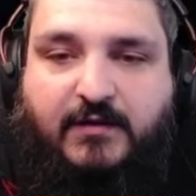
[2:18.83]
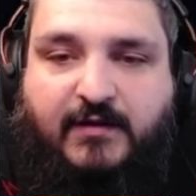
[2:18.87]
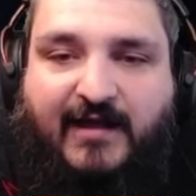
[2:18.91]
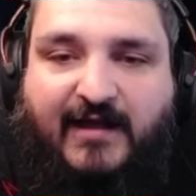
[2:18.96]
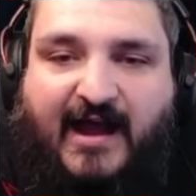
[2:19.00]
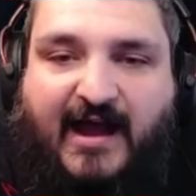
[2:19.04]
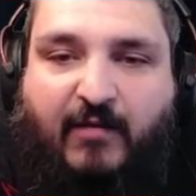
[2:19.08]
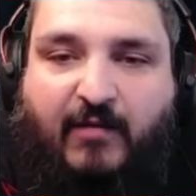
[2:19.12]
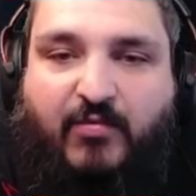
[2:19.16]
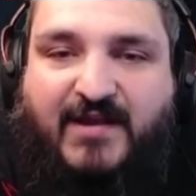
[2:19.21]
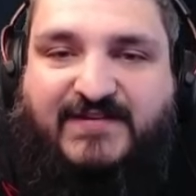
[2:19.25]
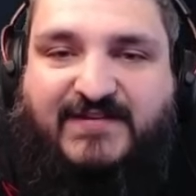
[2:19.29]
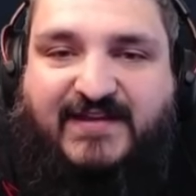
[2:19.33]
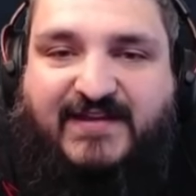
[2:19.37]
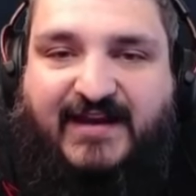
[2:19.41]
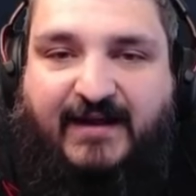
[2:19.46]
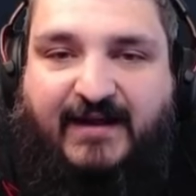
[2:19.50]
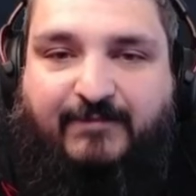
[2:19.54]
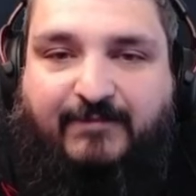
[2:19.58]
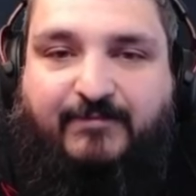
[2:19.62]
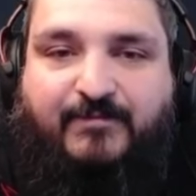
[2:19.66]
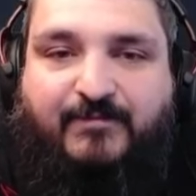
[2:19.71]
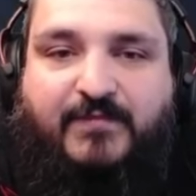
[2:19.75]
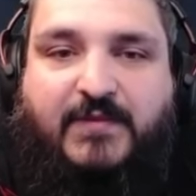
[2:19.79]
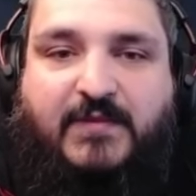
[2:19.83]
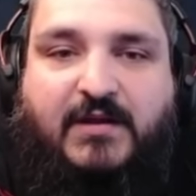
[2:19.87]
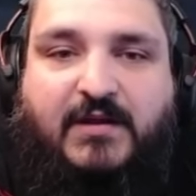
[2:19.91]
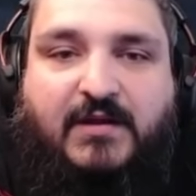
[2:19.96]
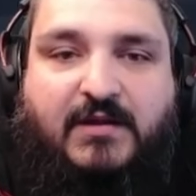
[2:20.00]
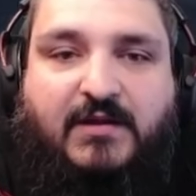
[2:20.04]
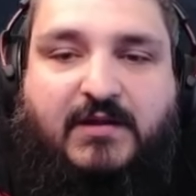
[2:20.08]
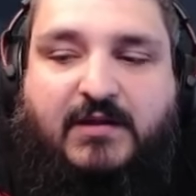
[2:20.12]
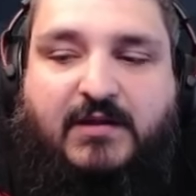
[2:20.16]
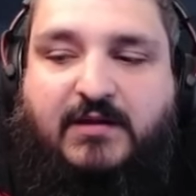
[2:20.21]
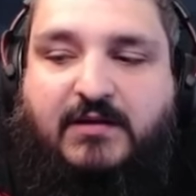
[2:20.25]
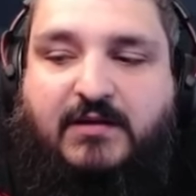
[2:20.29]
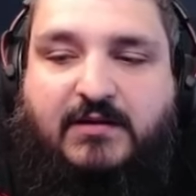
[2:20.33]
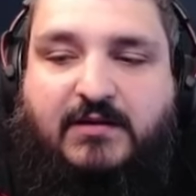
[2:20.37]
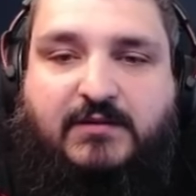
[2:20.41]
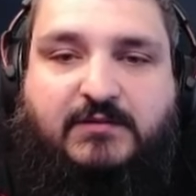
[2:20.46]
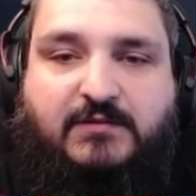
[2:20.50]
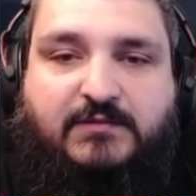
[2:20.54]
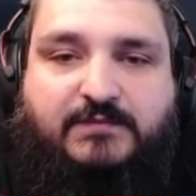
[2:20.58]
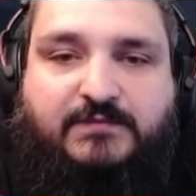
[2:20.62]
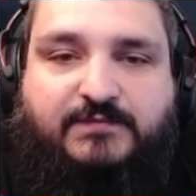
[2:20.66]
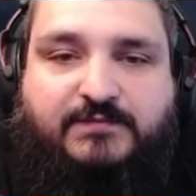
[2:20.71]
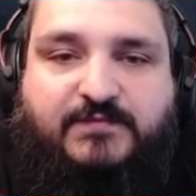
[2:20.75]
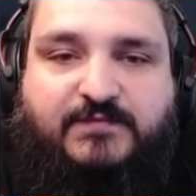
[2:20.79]
I'm risking it.
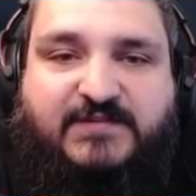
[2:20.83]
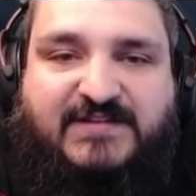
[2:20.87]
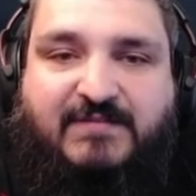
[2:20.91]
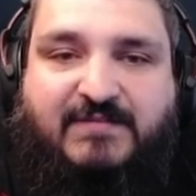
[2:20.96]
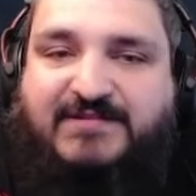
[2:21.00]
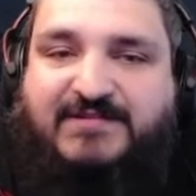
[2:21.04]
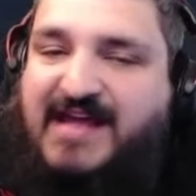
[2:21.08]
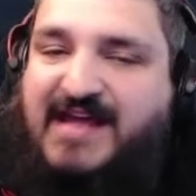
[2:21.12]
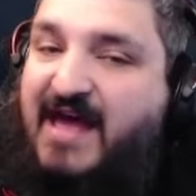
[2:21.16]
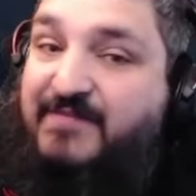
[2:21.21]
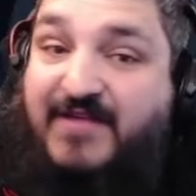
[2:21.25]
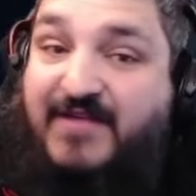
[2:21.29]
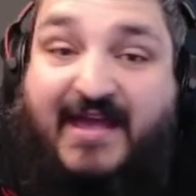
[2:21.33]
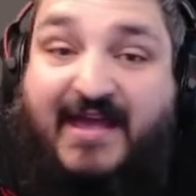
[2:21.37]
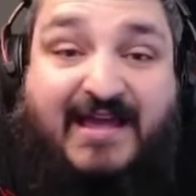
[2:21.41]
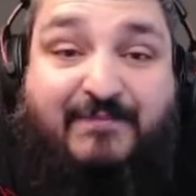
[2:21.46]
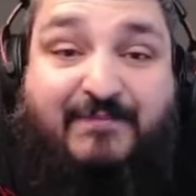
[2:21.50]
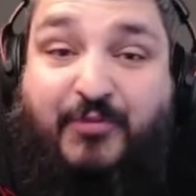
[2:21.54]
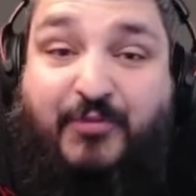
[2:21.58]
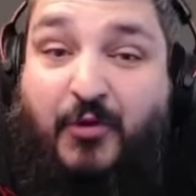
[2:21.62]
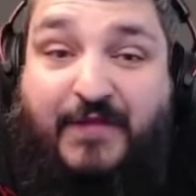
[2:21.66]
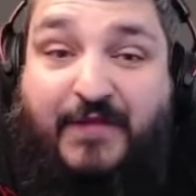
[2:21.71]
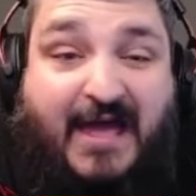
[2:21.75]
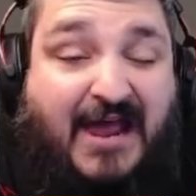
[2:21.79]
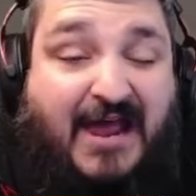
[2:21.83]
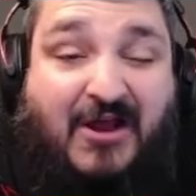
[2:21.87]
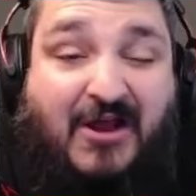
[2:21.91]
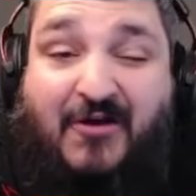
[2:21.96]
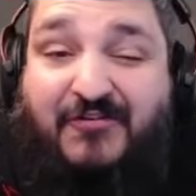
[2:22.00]
Sometimes I can pull that off,